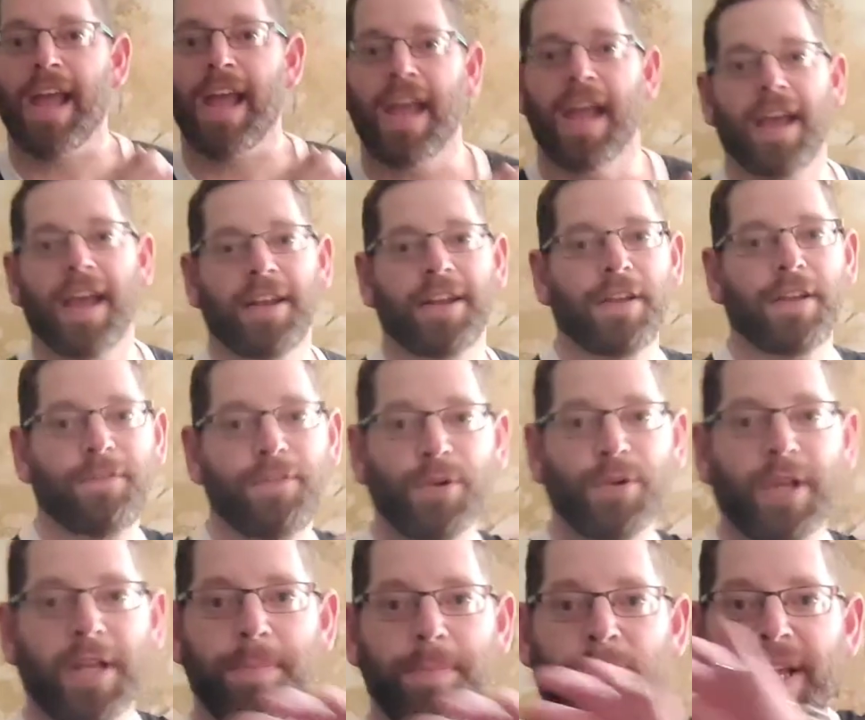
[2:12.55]
And if you
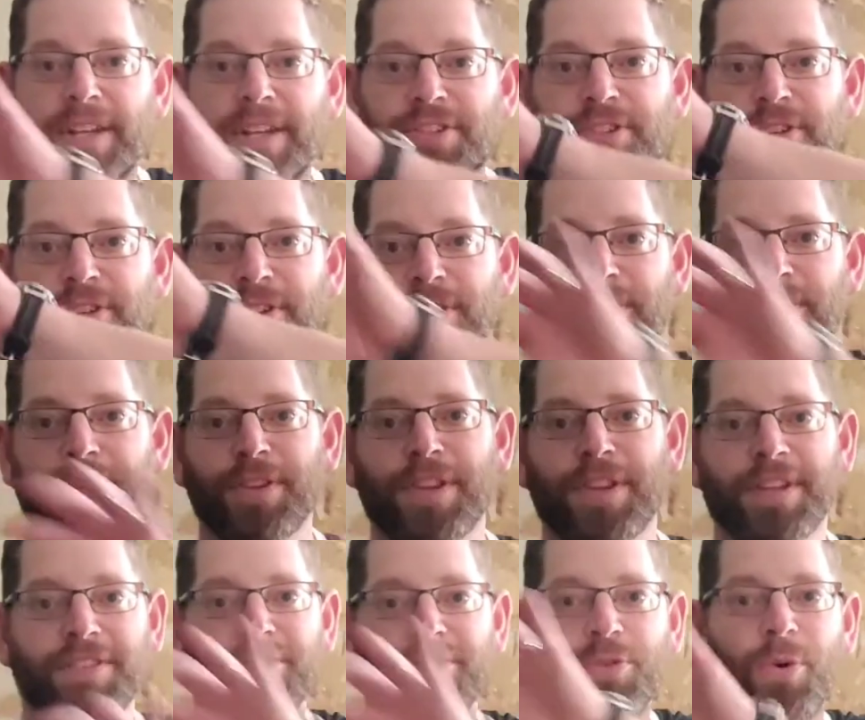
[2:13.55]
could picture
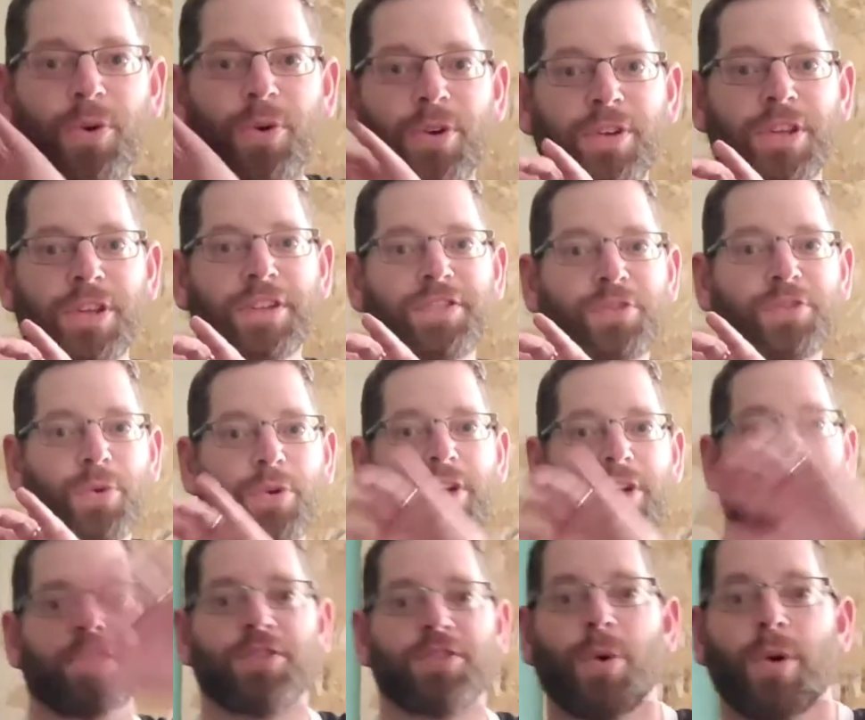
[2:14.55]
the sword, the
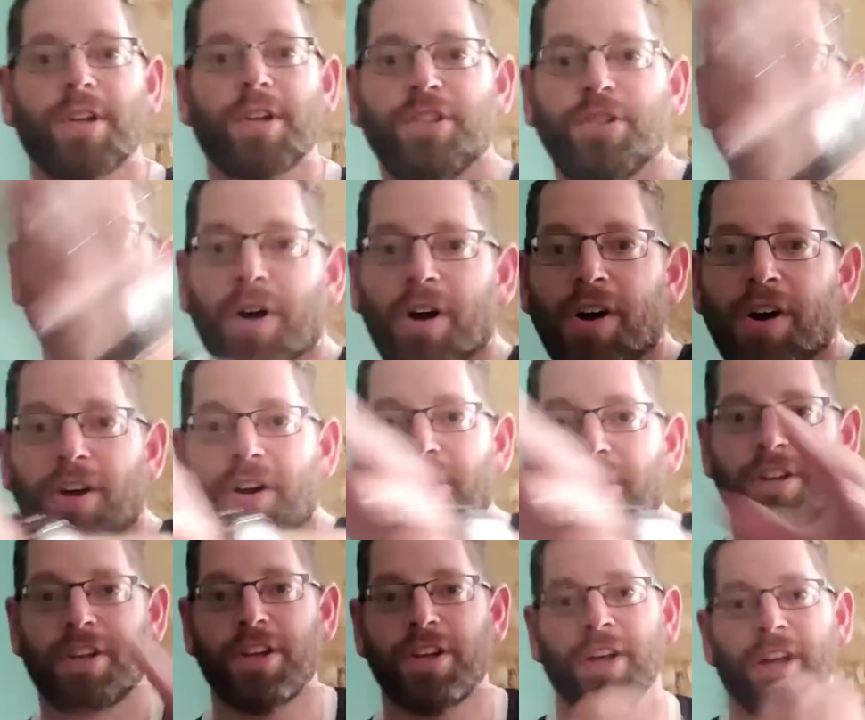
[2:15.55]
sword is going to
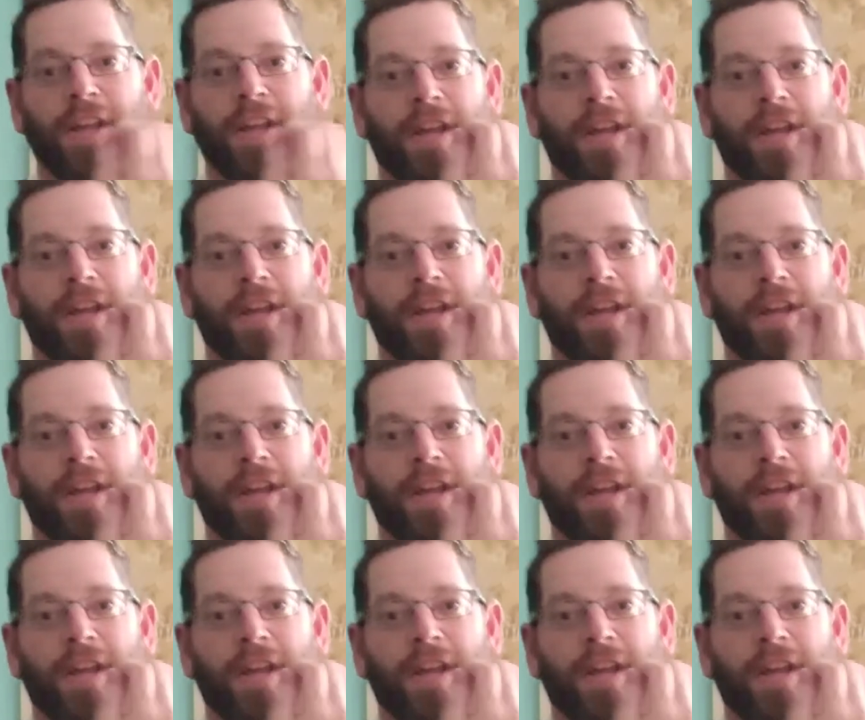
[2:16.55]
arc